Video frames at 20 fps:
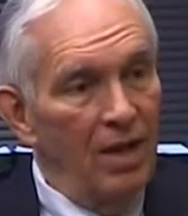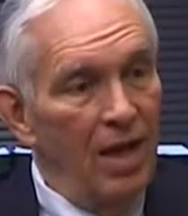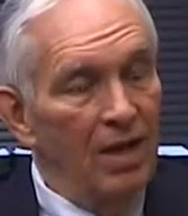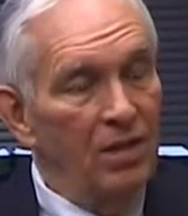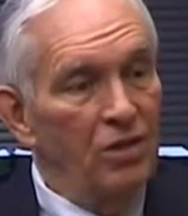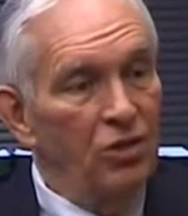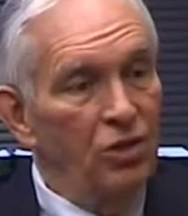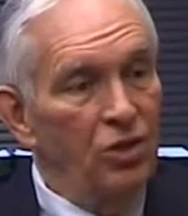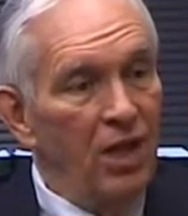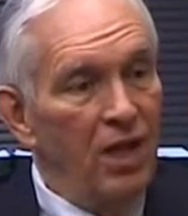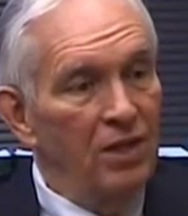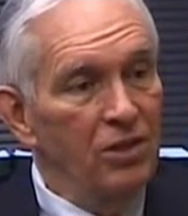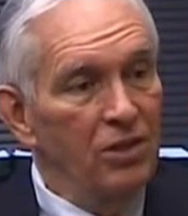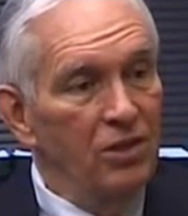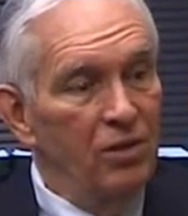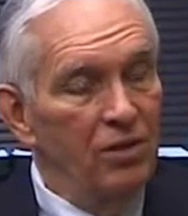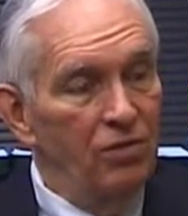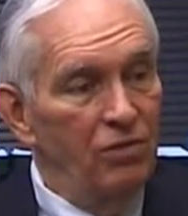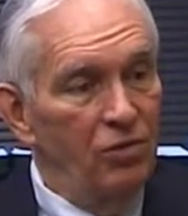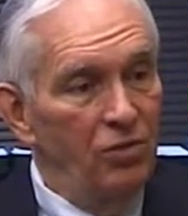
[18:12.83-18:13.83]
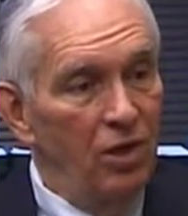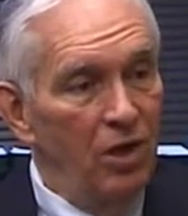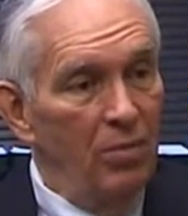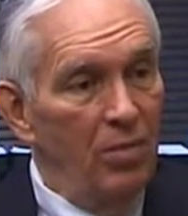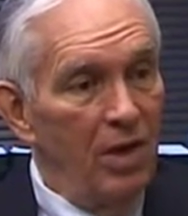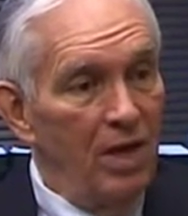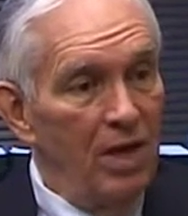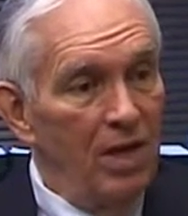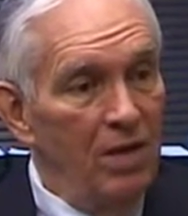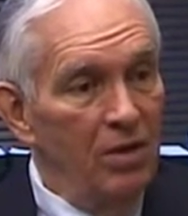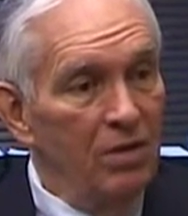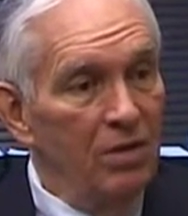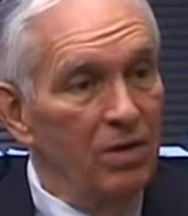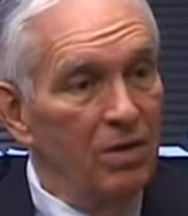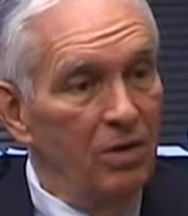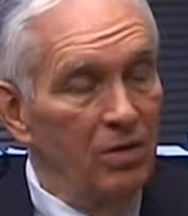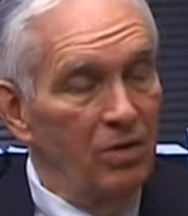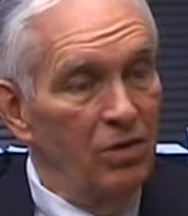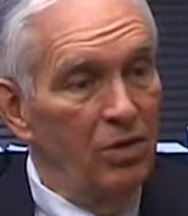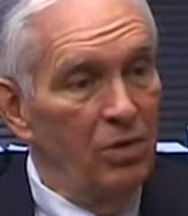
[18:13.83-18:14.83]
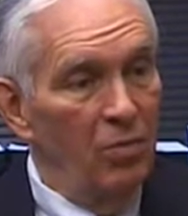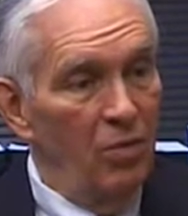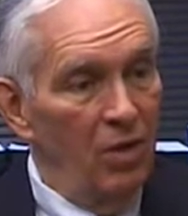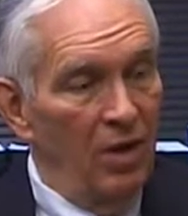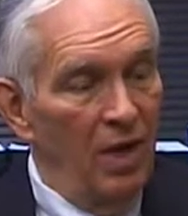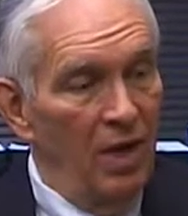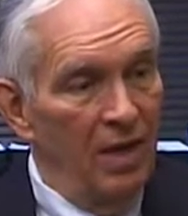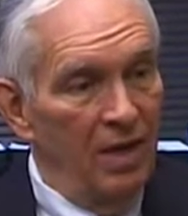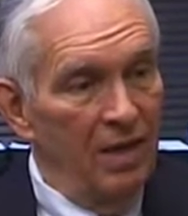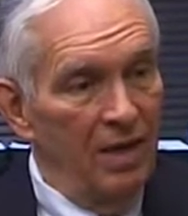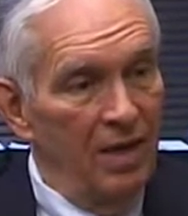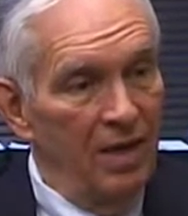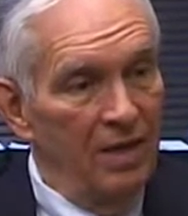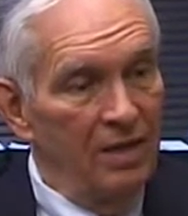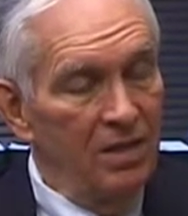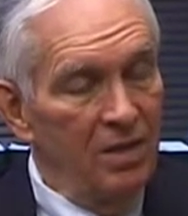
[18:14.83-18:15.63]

like the Chancellor of Germany or someone like that.